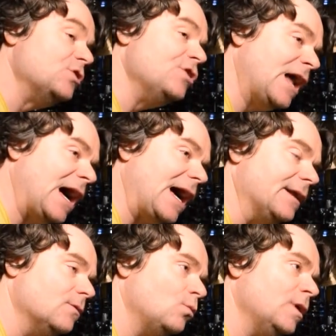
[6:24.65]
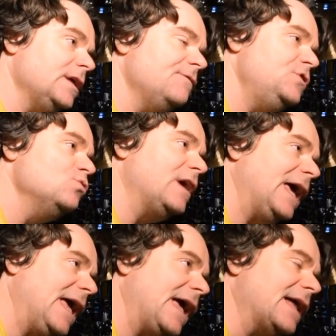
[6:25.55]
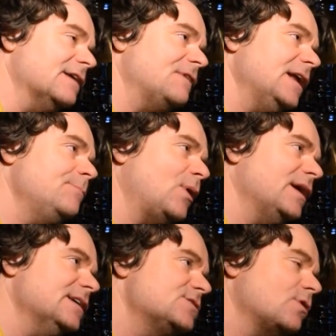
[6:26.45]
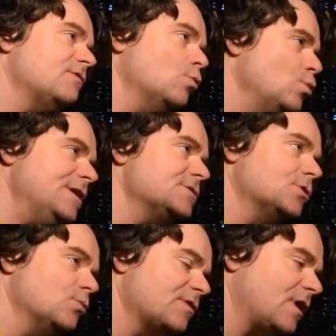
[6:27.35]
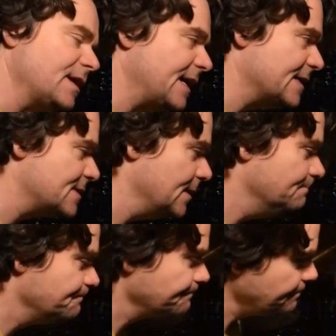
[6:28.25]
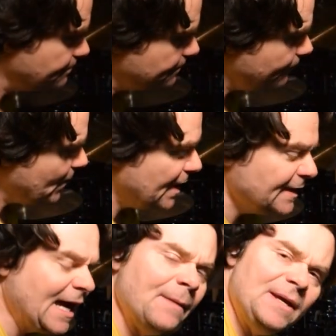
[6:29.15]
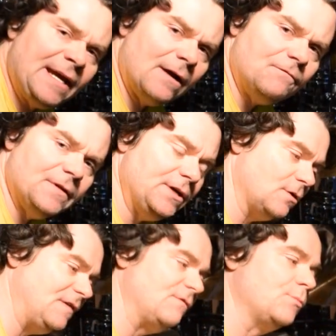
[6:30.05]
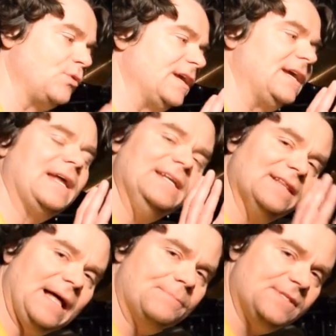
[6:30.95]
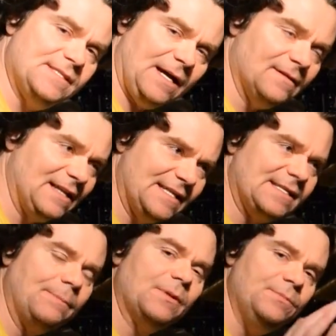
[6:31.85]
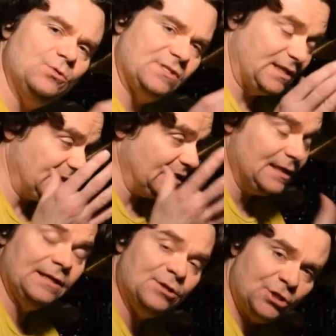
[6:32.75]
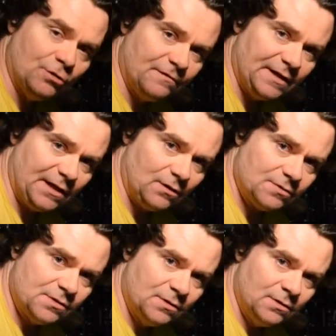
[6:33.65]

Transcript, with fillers: you're not, if you can, if anybody is sort of a wizard with Audacity, and you got to be careful here of ever bringing any Led Zeppelin music into your videos,